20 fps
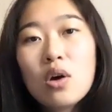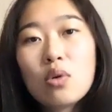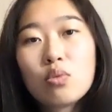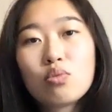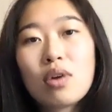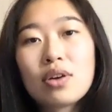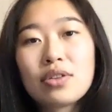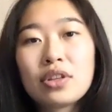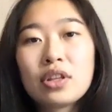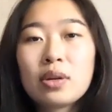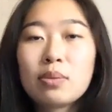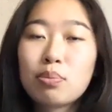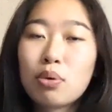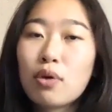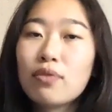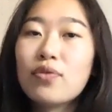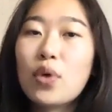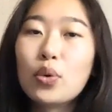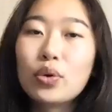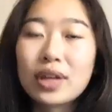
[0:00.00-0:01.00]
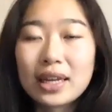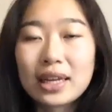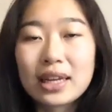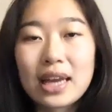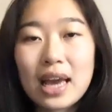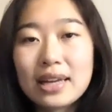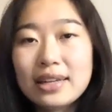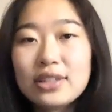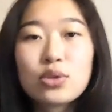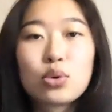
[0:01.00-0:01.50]
rather than provoking
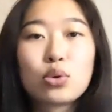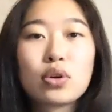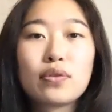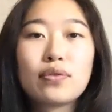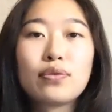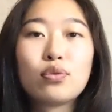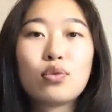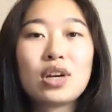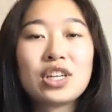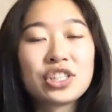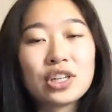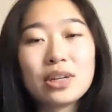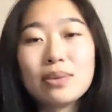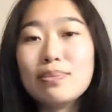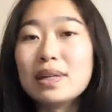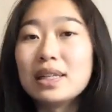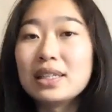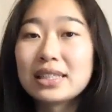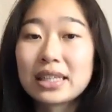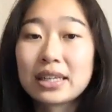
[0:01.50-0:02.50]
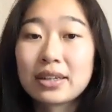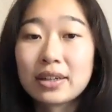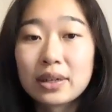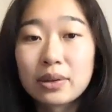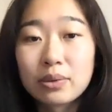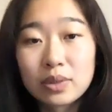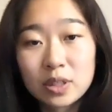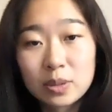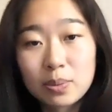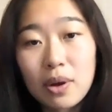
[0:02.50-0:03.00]
any sort of Russian military
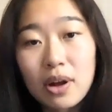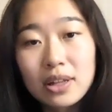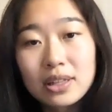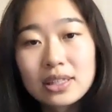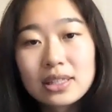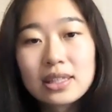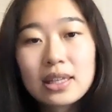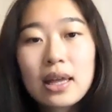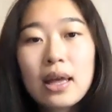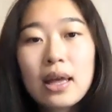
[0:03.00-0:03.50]
response.